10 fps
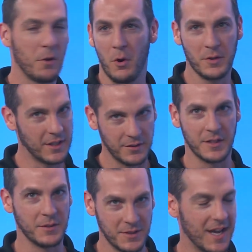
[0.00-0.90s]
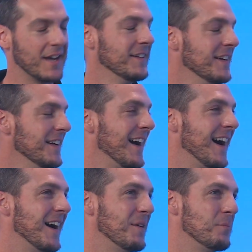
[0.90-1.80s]
They won't kill you, yeah.
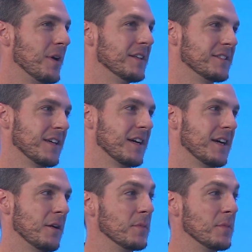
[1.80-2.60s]
But